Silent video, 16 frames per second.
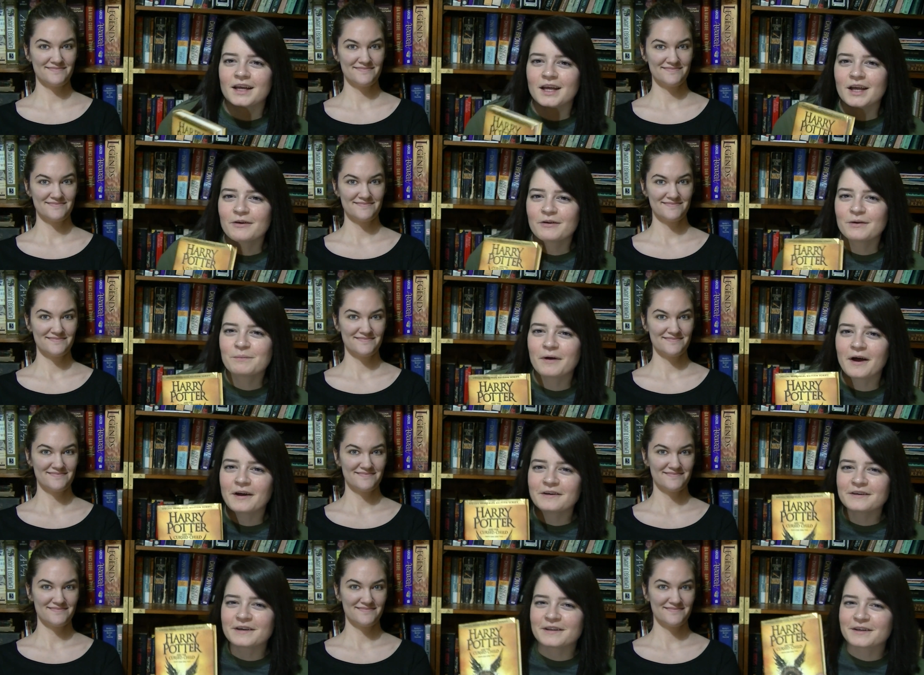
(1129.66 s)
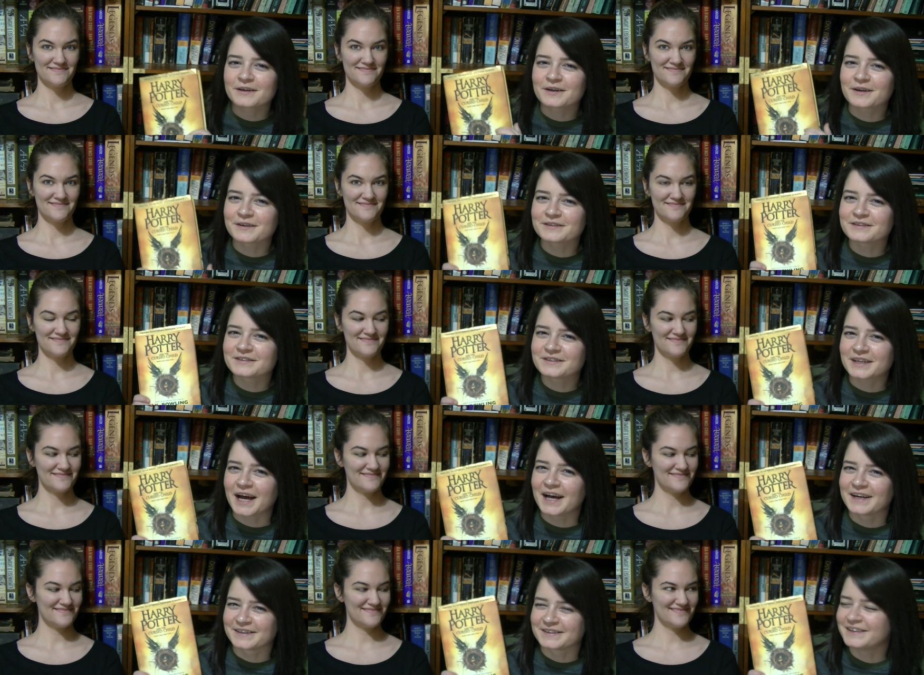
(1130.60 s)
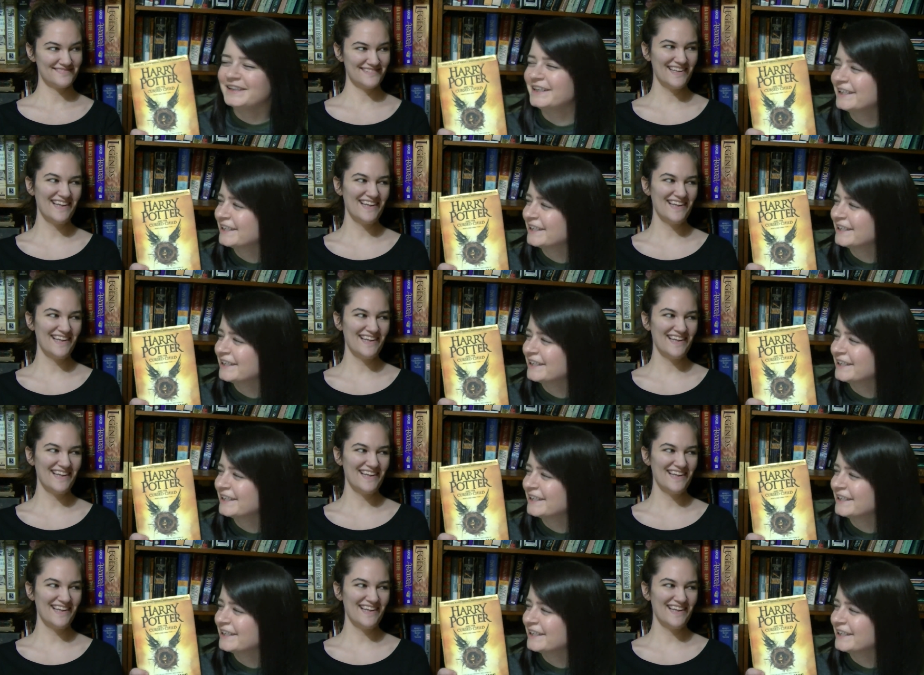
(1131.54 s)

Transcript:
Speaker 1: Harry Potter and the Cursed Child.